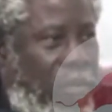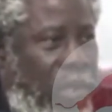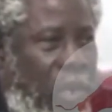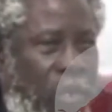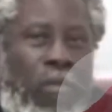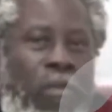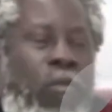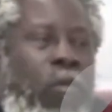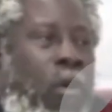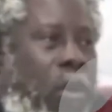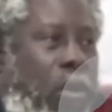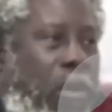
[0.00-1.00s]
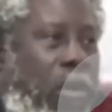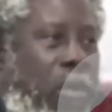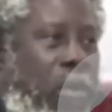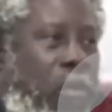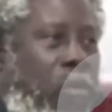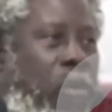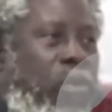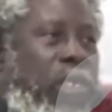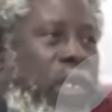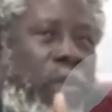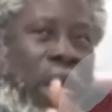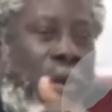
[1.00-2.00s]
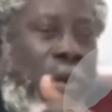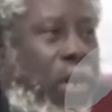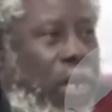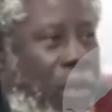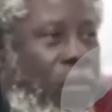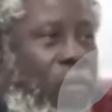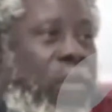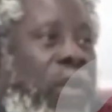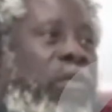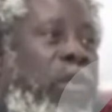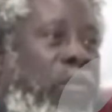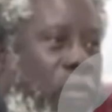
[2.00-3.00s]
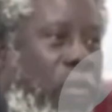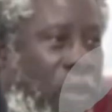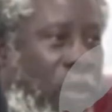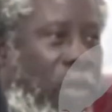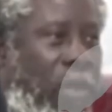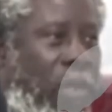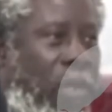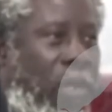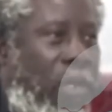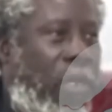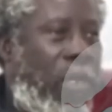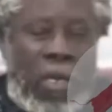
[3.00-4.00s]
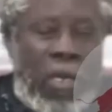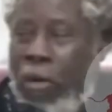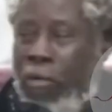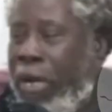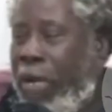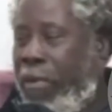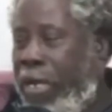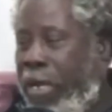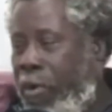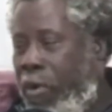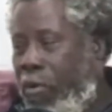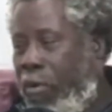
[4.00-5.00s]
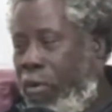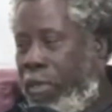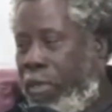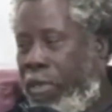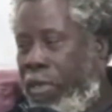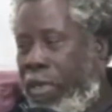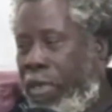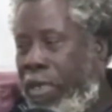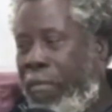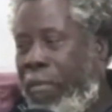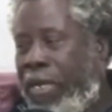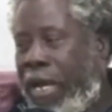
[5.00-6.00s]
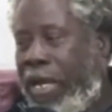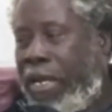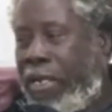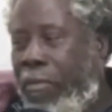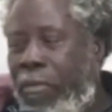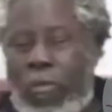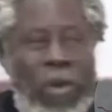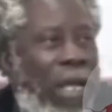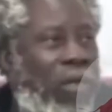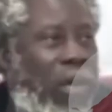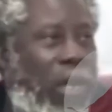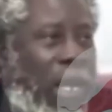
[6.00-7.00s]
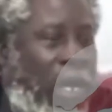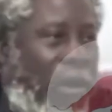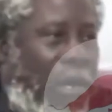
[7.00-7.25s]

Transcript: a supper war, of course, in a Bible, not a kind of Eko Bible da mo wom ya me Canada na mo hu ado ha o